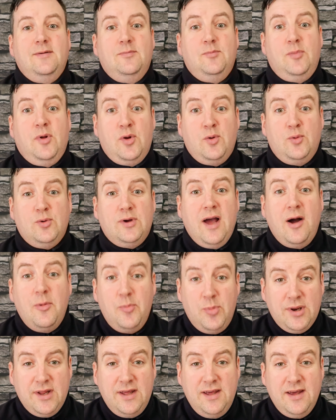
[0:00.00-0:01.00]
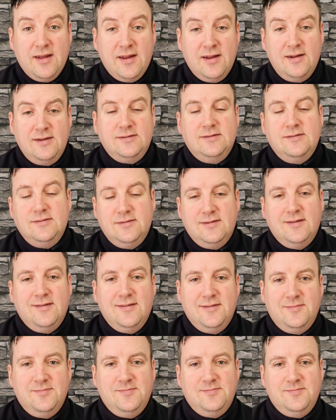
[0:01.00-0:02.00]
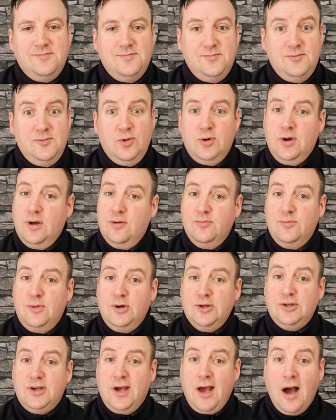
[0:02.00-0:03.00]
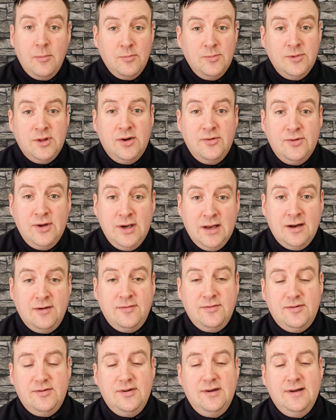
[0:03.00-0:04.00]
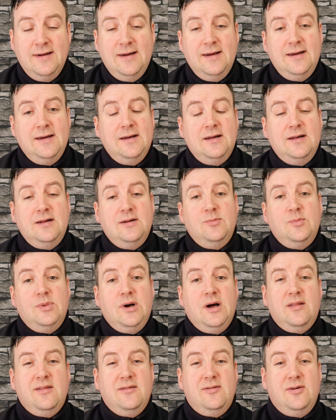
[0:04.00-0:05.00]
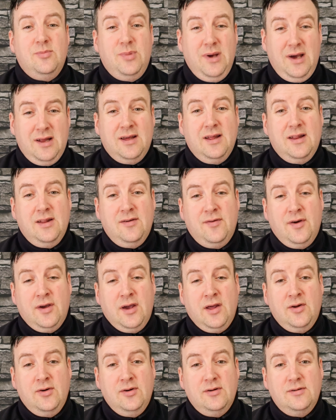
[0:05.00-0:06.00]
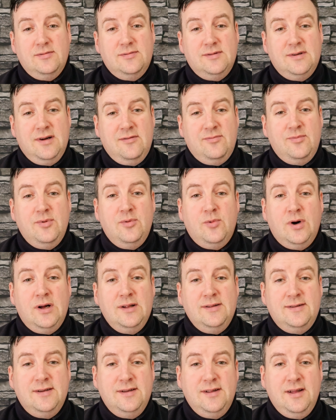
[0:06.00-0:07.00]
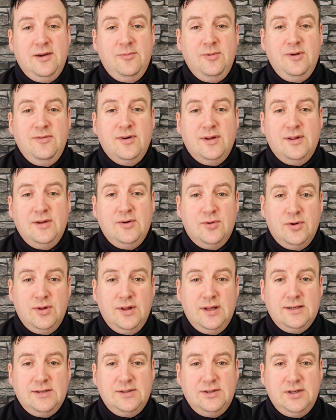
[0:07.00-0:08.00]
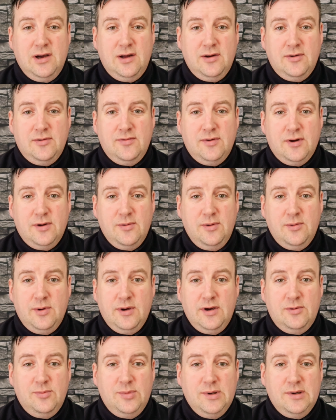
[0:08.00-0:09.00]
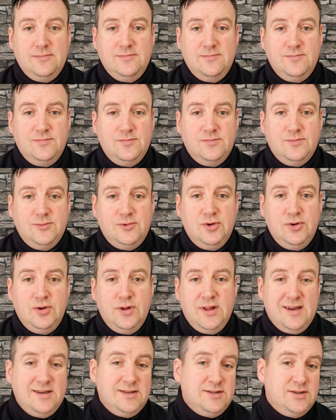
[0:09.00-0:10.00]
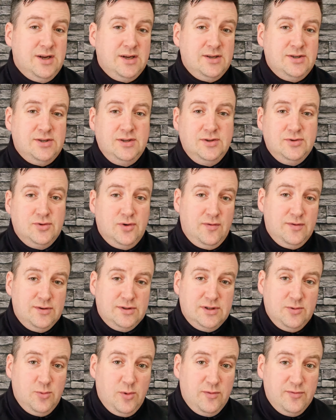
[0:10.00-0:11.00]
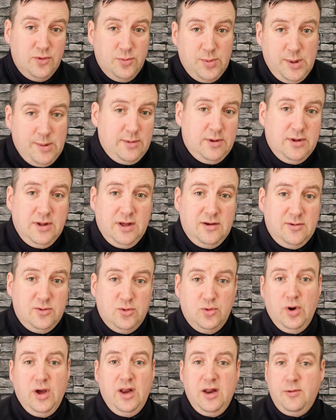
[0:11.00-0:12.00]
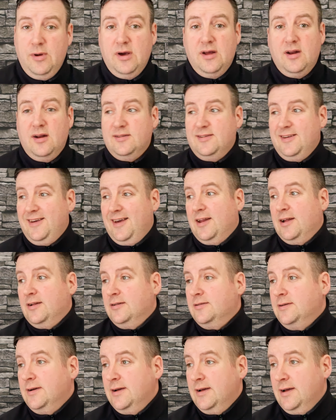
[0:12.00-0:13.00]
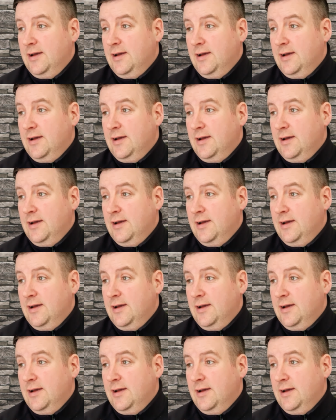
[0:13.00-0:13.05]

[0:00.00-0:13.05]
Motherwell Camper here. No get much camping done right enough, but I thought I'd better get the figure out. I've been wanting to do a wee video on this channel for a wee while, but due to the restrictions, obviously we've not been able to go anywhere or do anything.